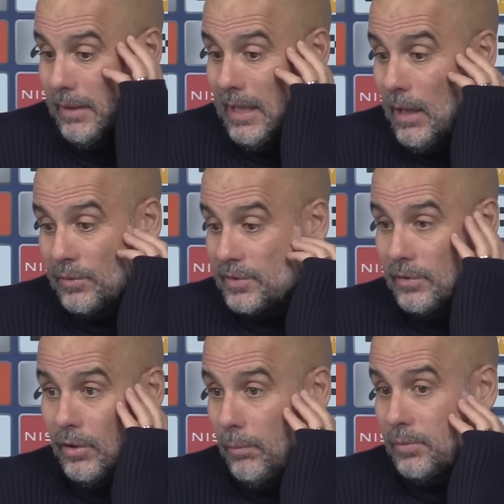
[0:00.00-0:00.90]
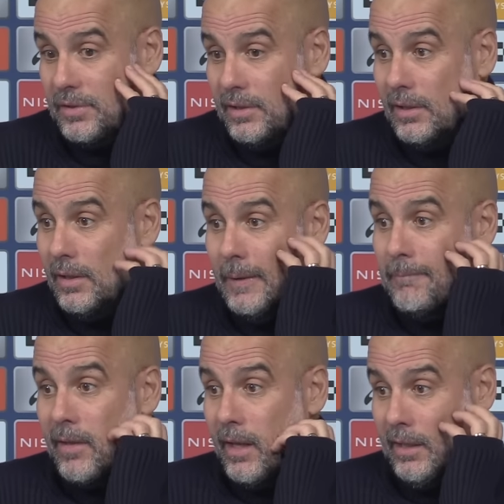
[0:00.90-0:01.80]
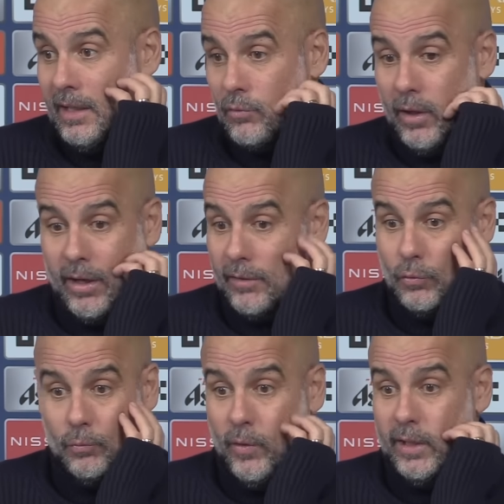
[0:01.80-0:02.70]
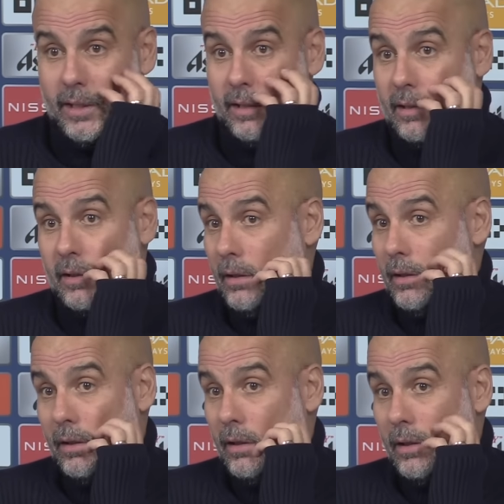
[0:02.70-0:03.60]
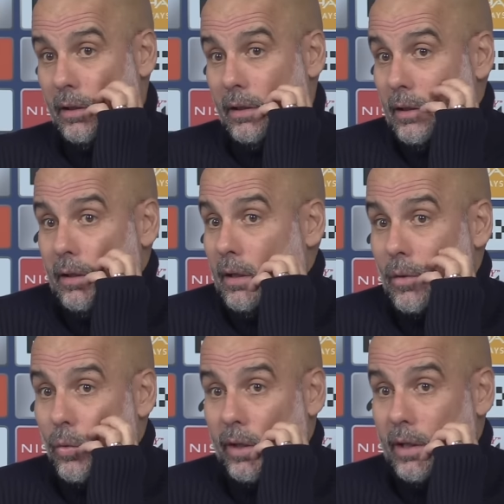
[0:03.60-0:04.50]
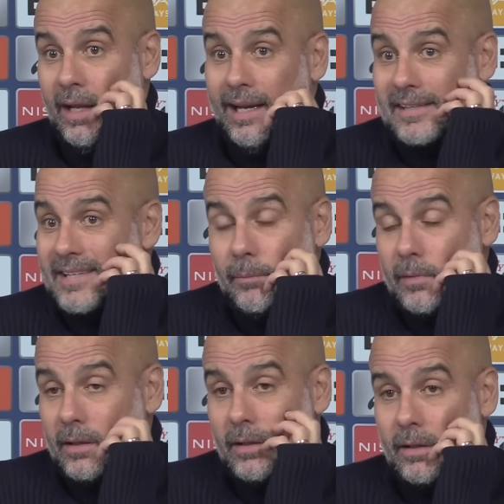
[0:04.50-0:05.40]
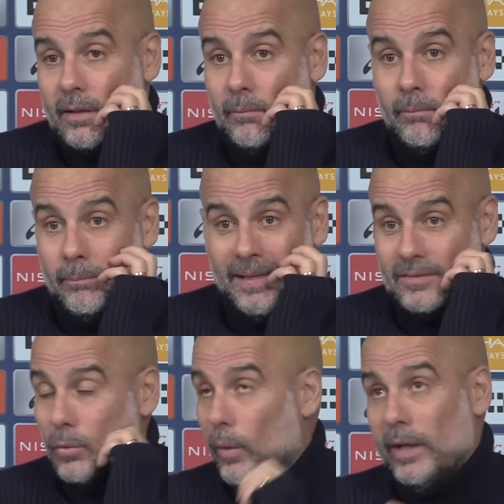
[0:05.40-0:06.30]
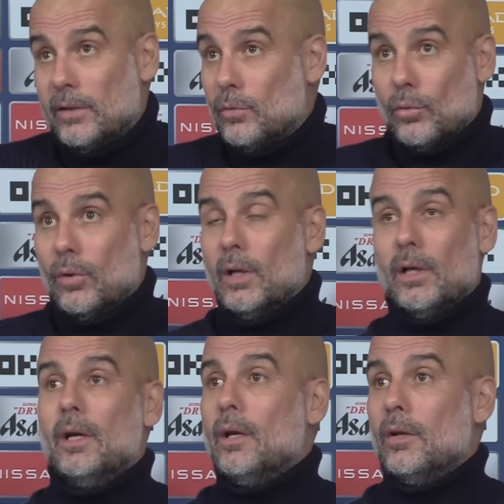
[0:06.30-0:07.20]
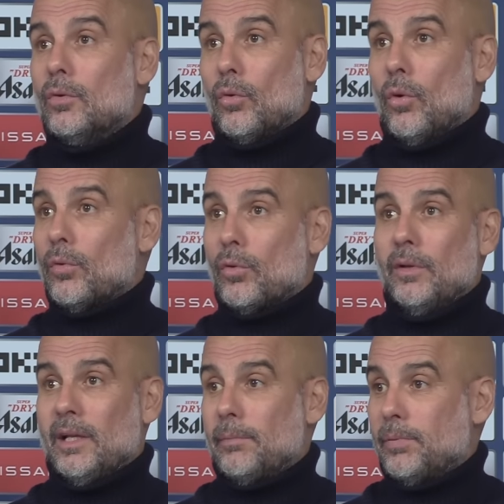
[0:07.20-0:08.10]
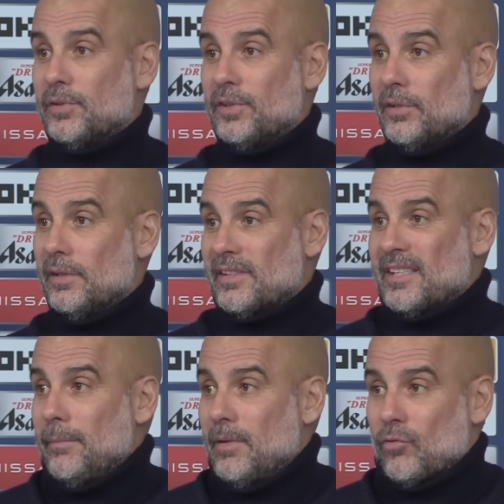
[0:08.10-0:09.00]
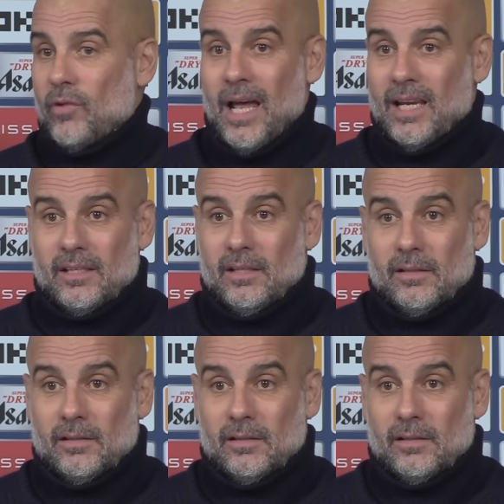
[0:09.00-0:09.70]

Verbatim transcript: But now is the opposite, and that's why you had to break it in quick and accept it. The best way to go through in that position, accept the reality.